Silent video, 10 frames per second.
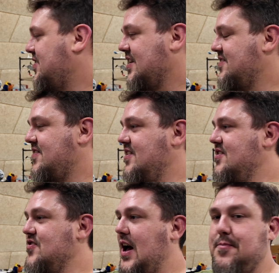of things
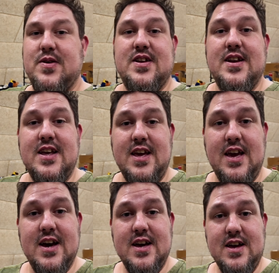to happen
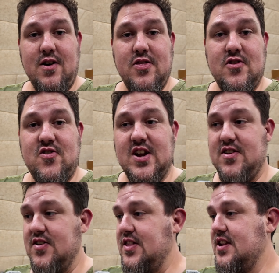here on the
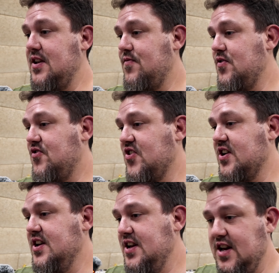channel in the near future.